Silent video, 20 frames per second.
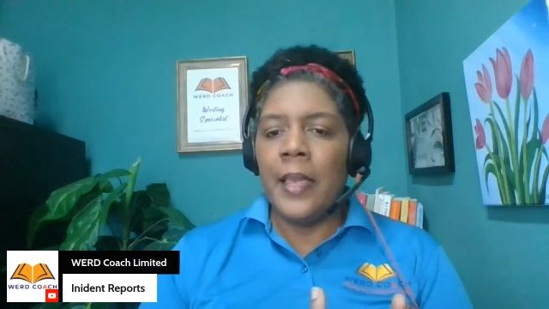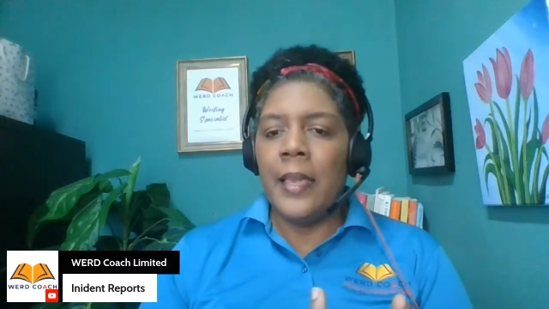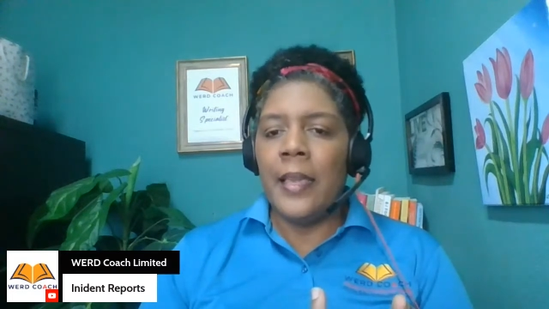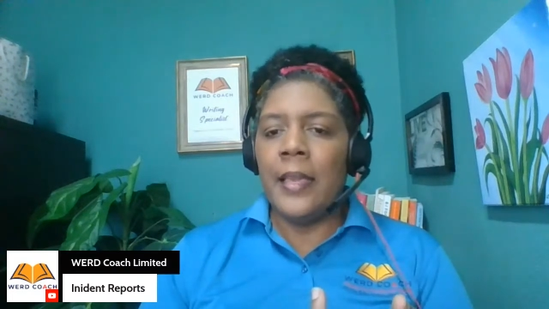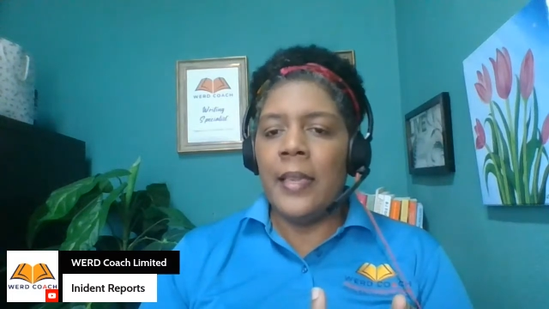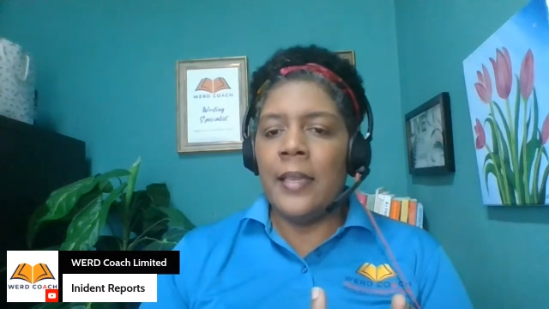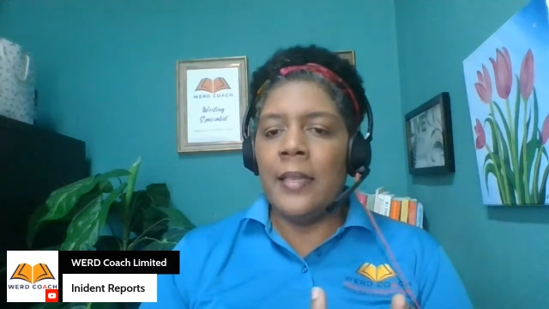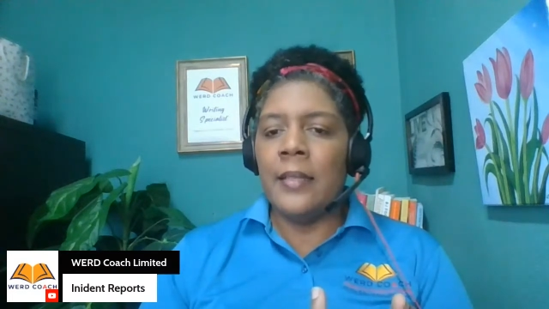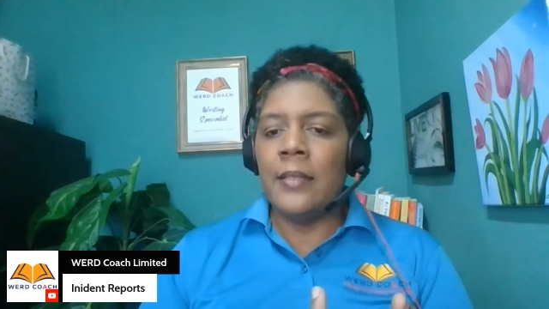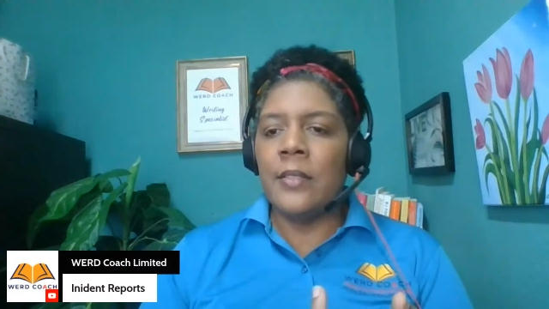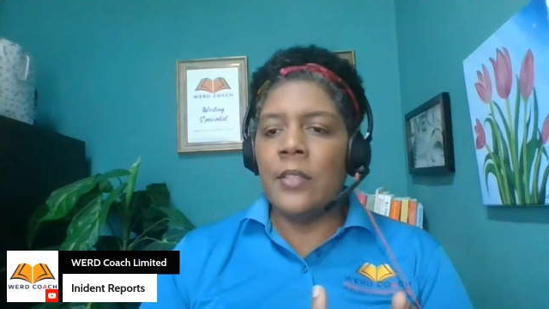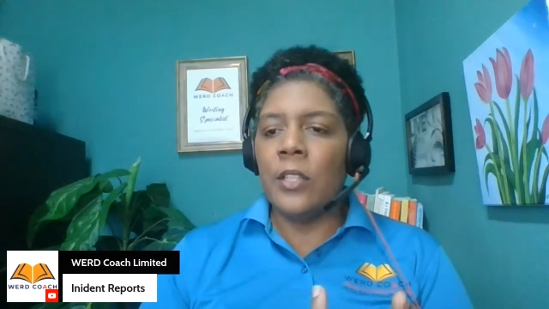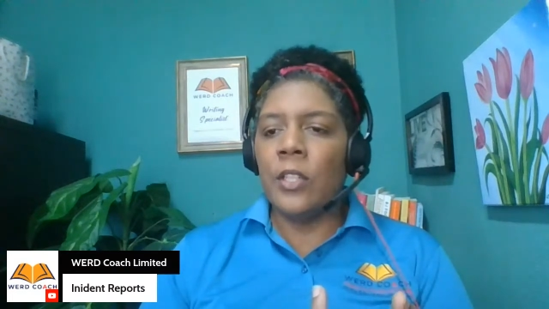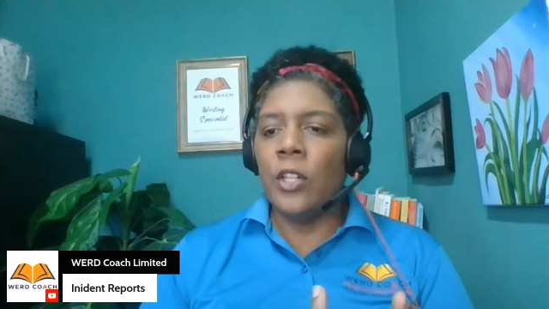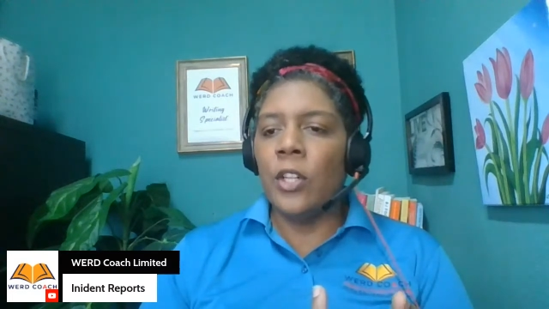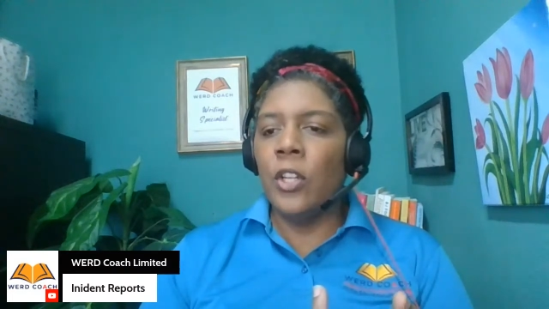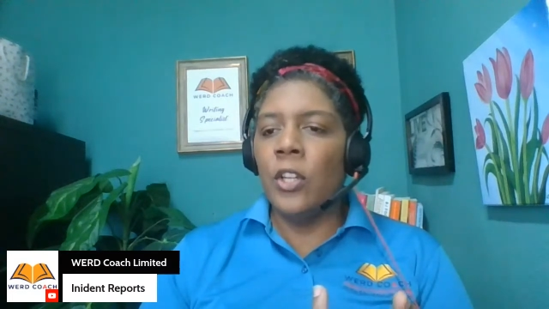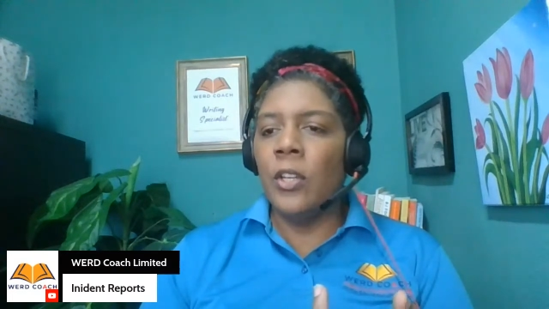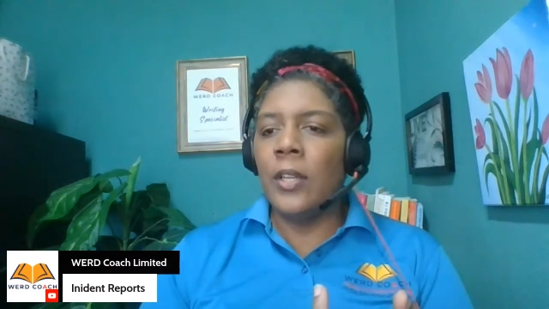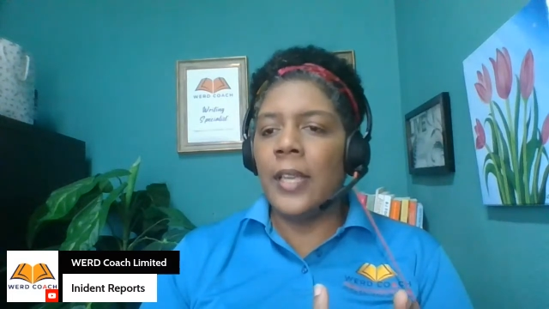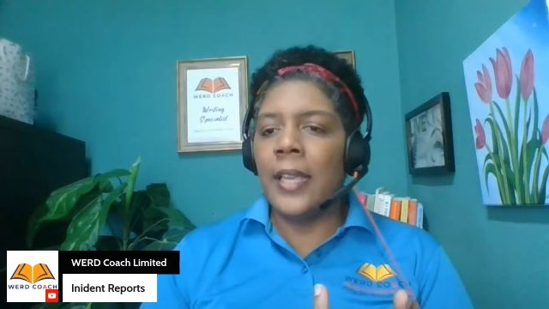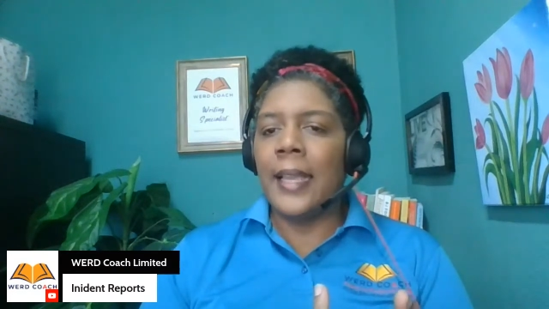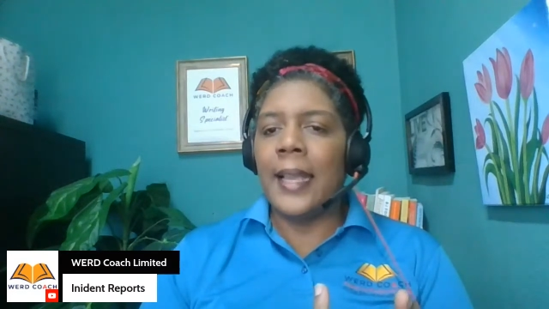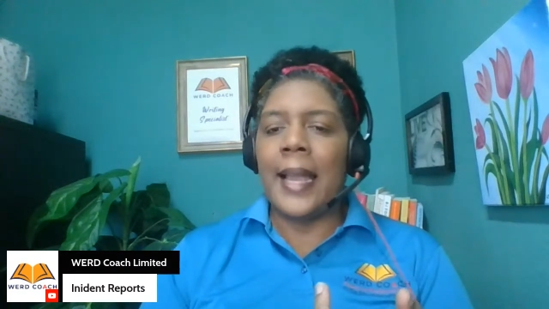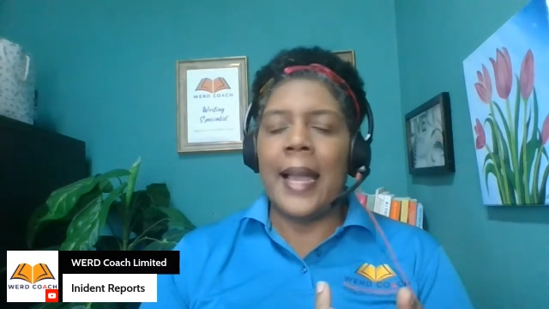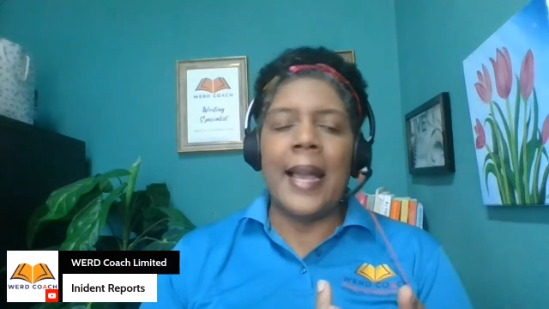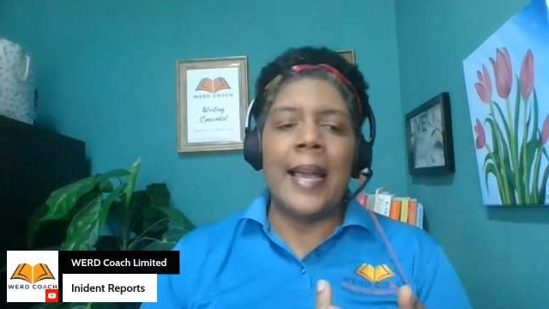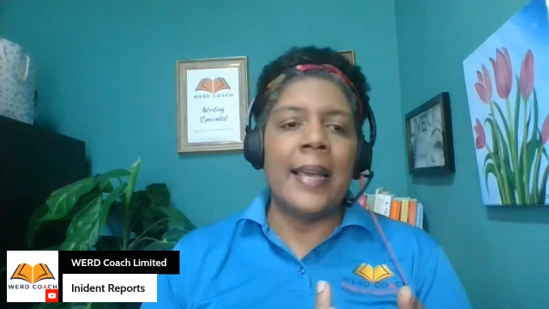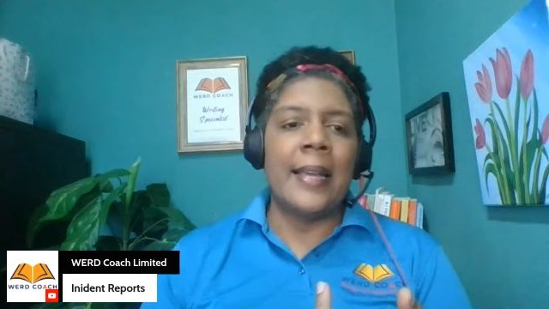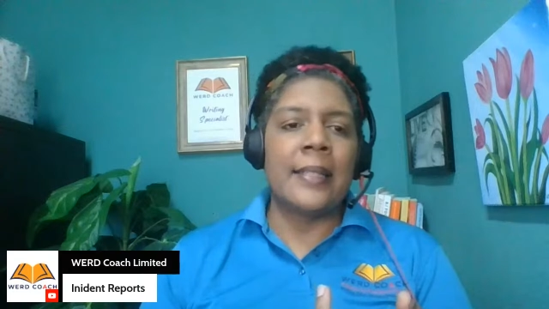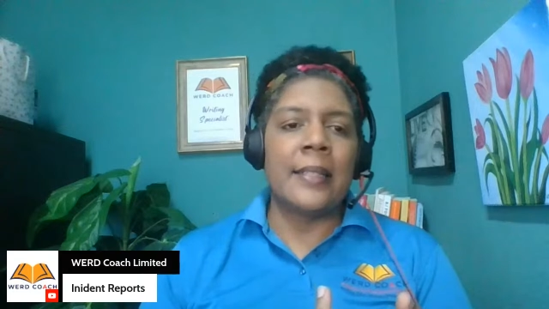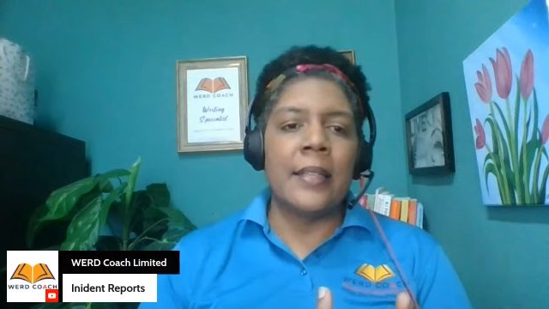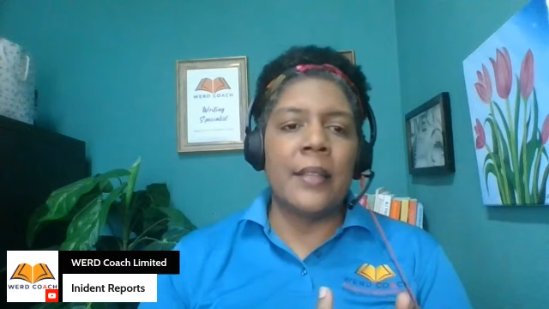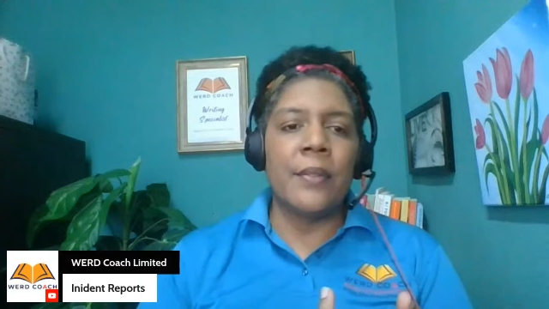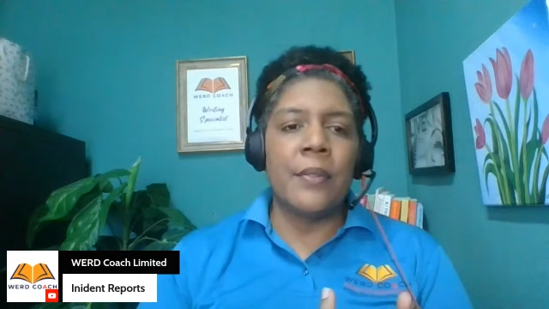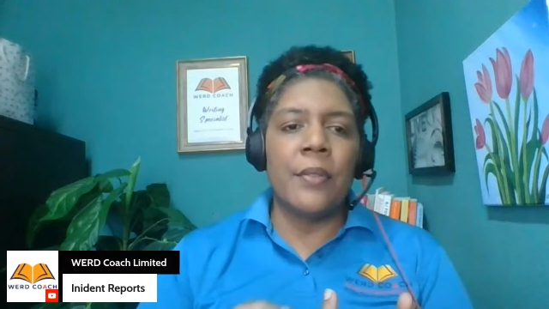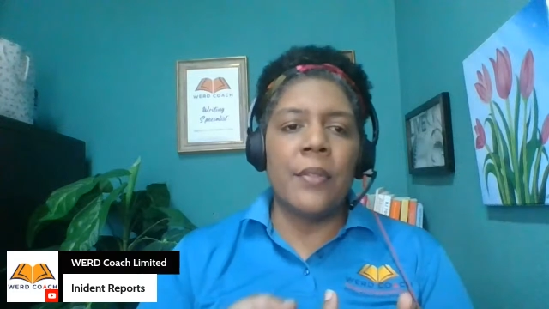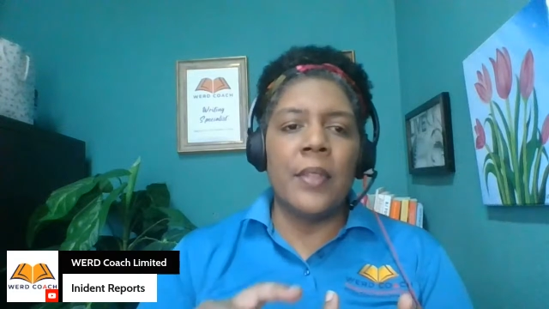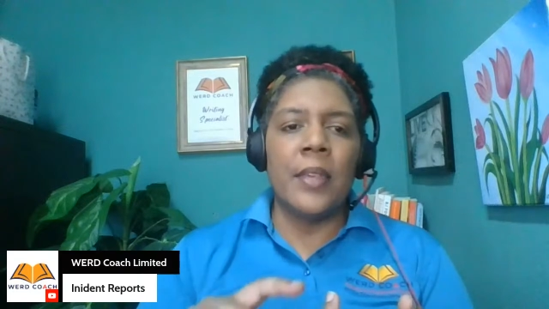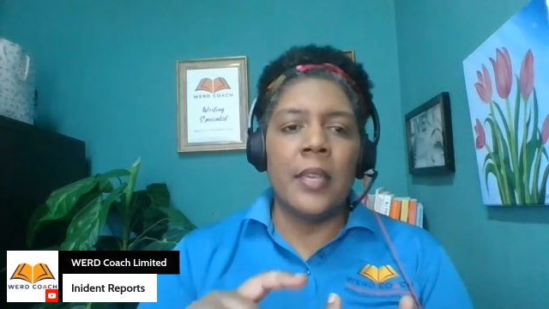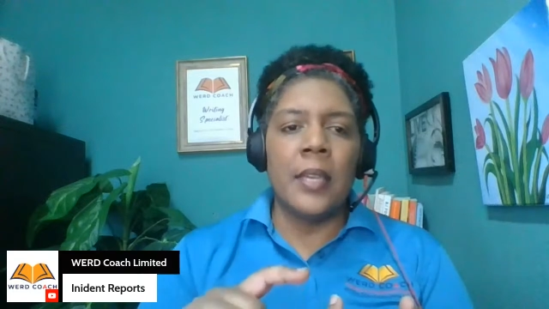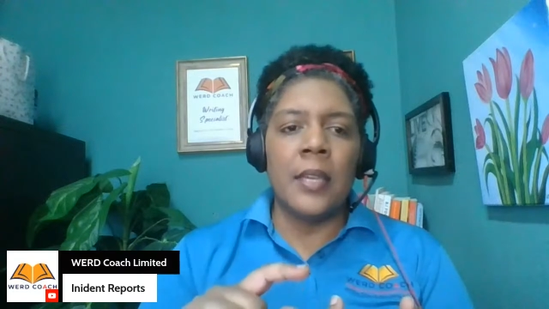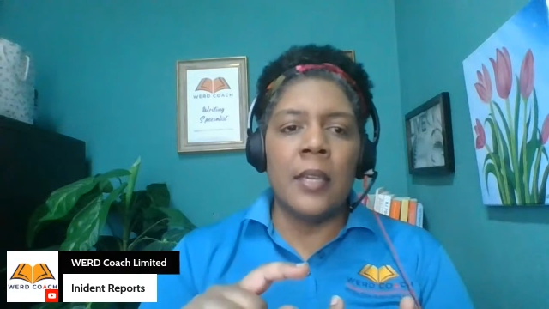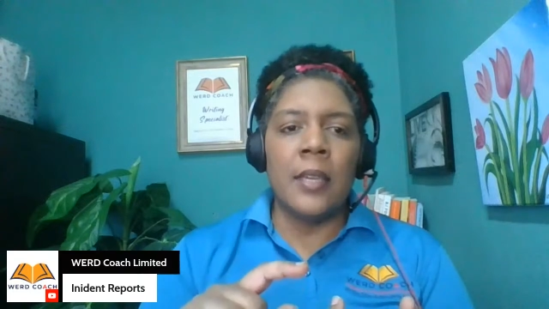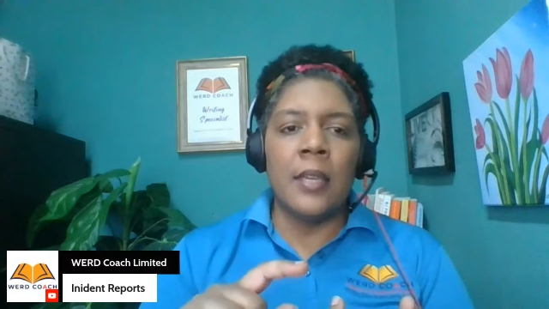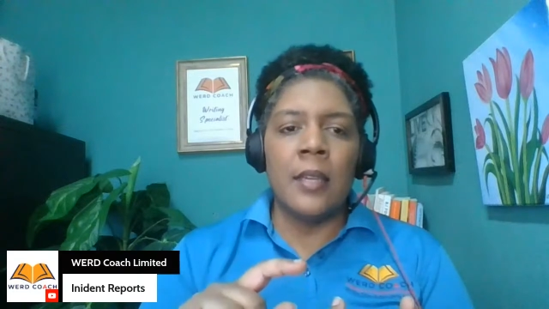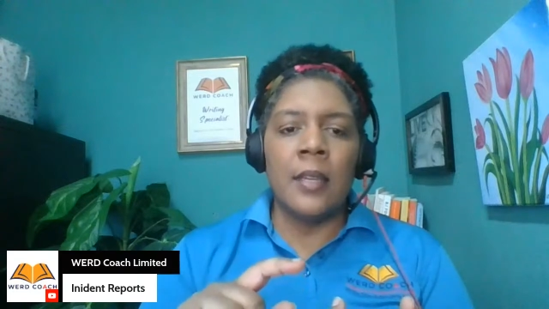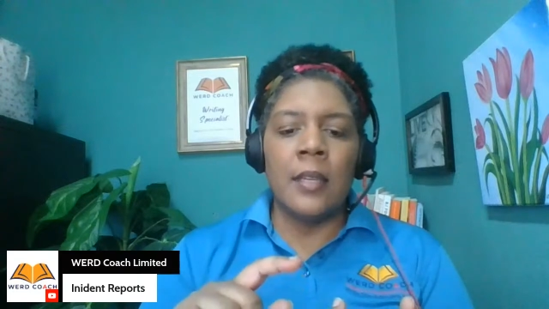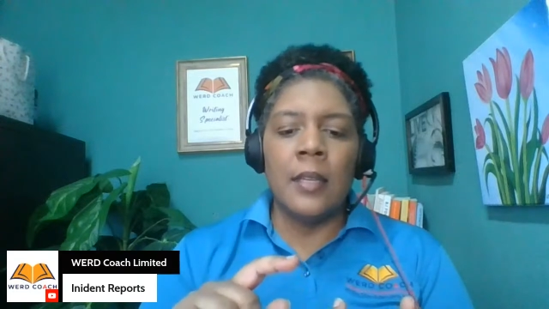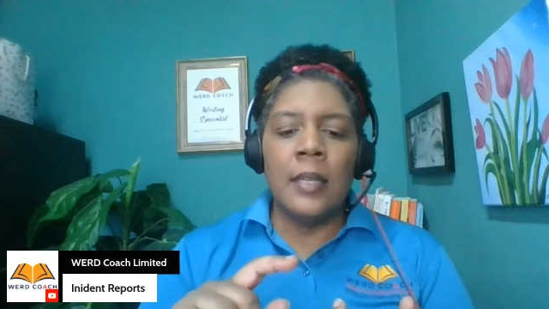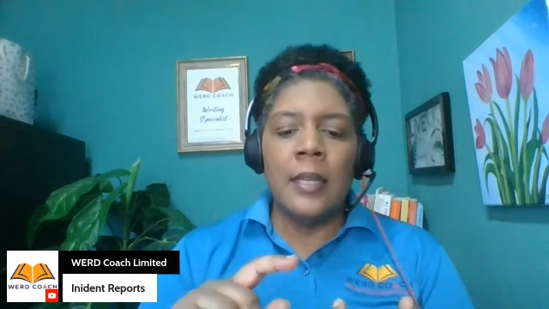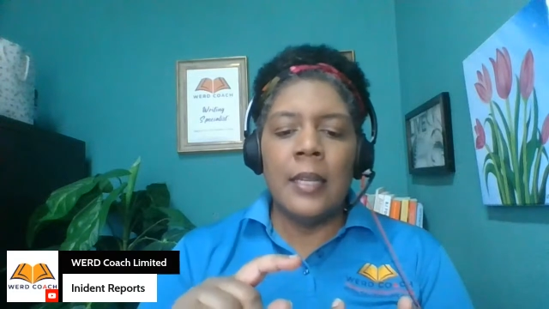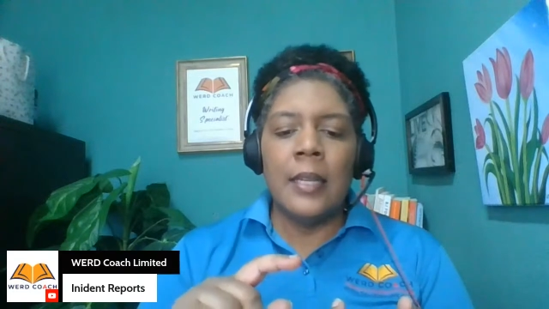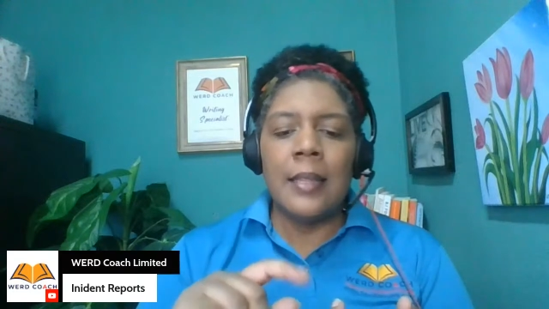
is looking at the